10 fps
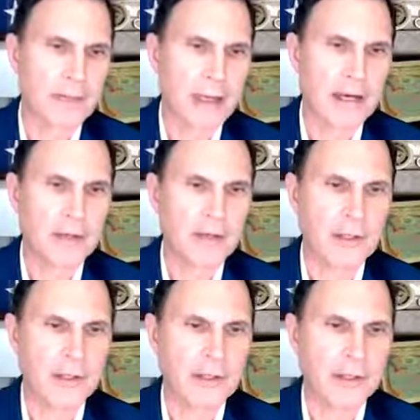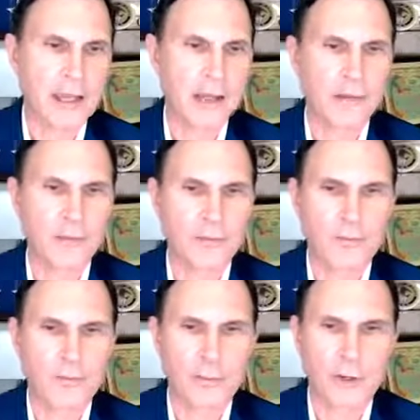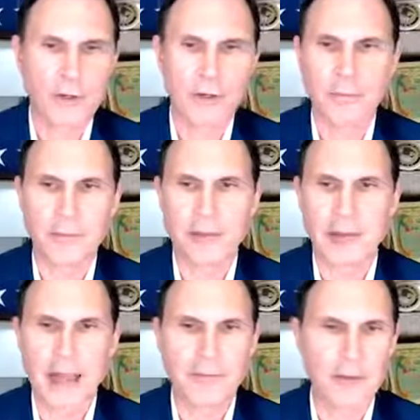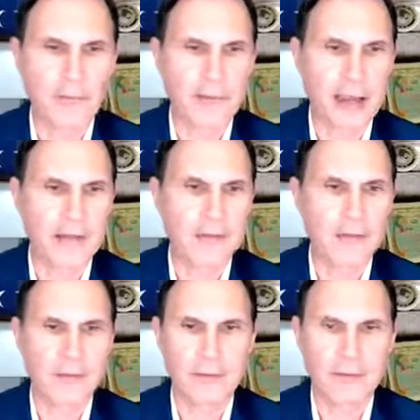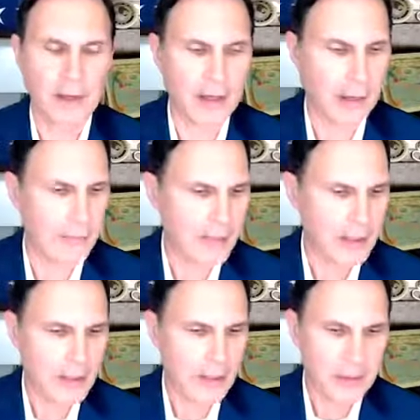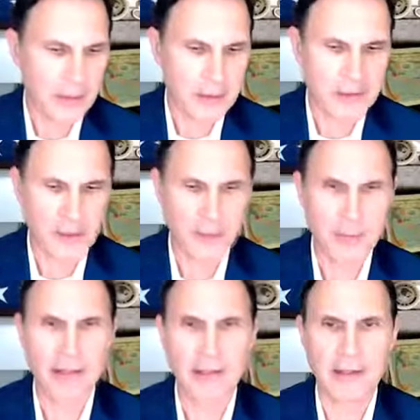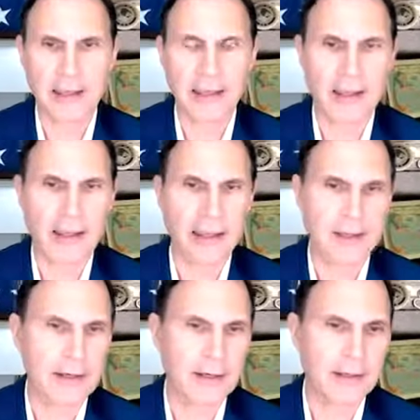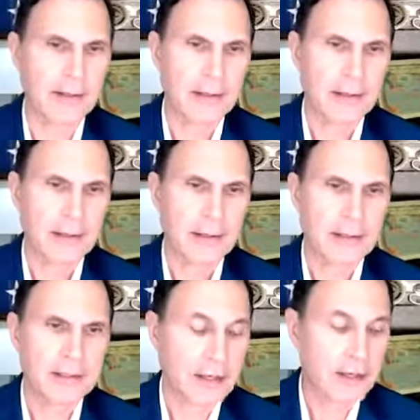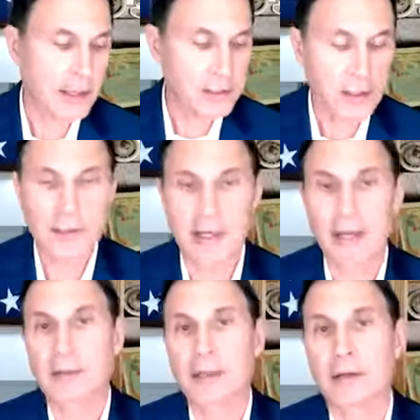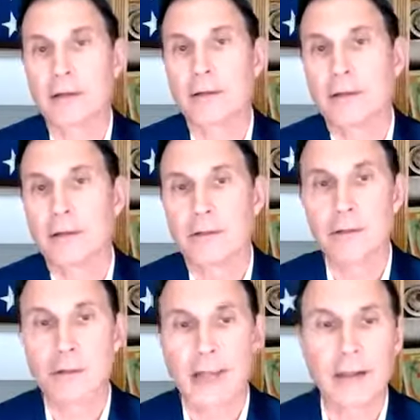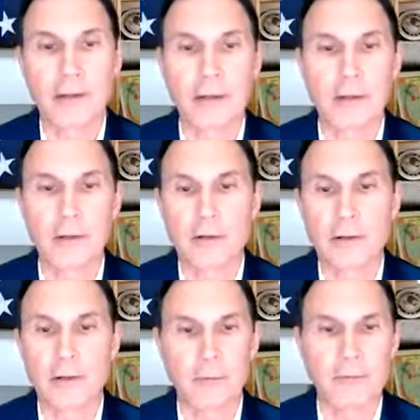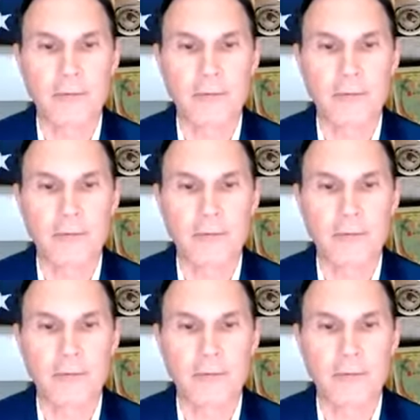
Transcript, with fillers: and in, in, today's world, I mean, you have to go fast. Um, everybody's expecting that, and uh, the technology is out there to allow you to go incredibly